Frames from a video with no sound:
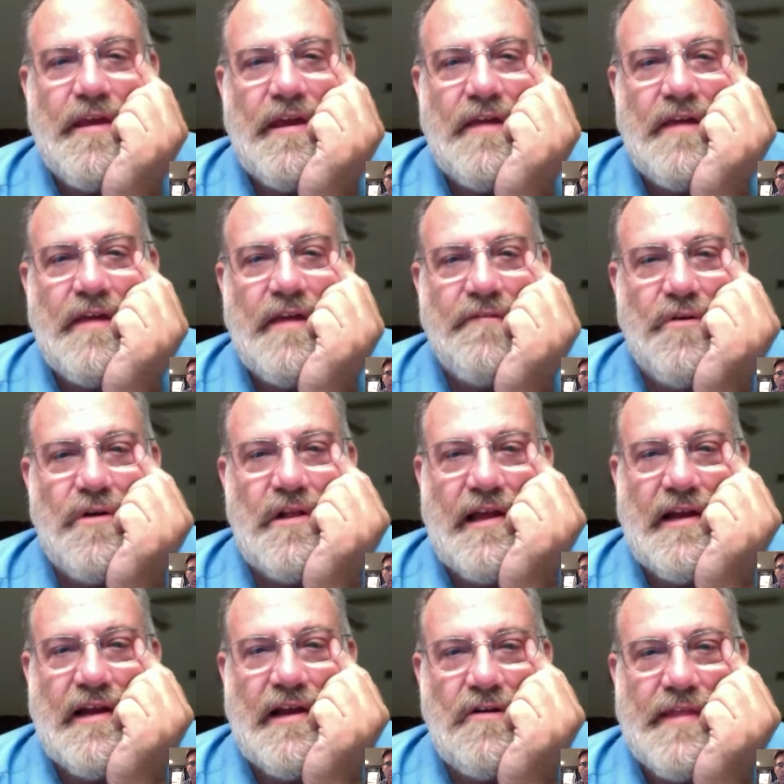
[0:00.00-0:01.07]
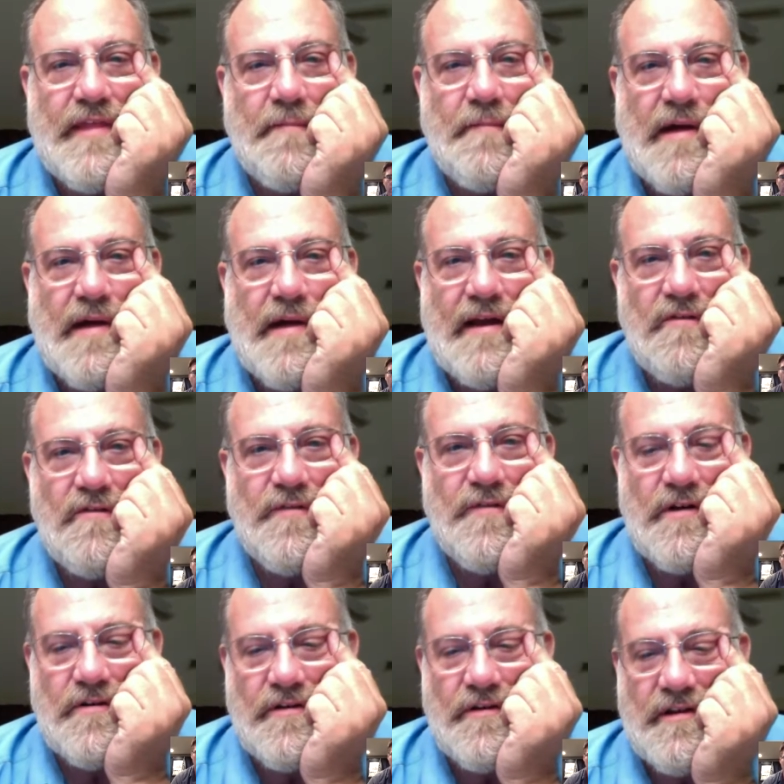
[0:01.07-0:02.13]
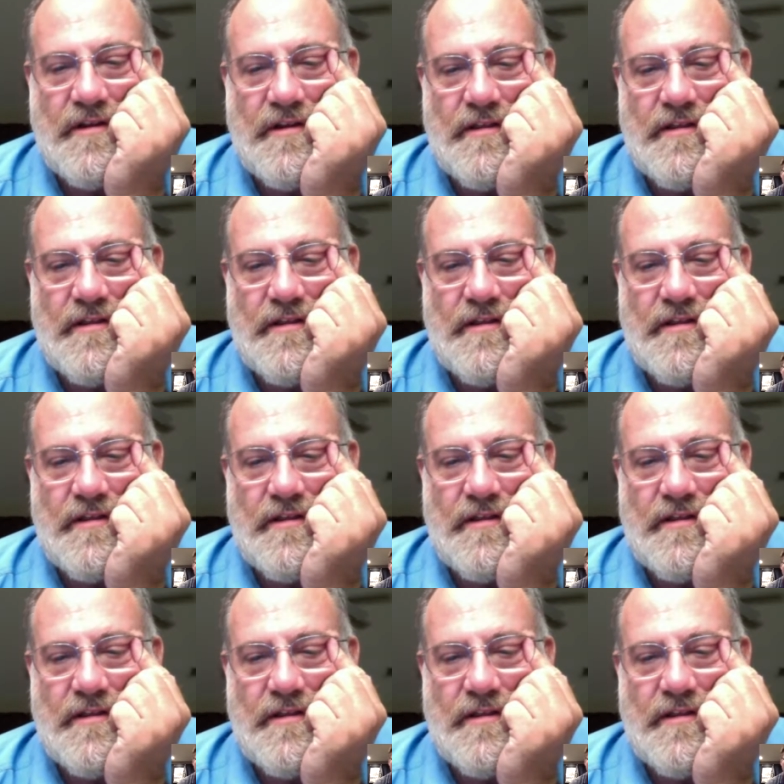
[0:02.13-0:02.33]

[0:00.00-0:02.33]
If you click on that microphone,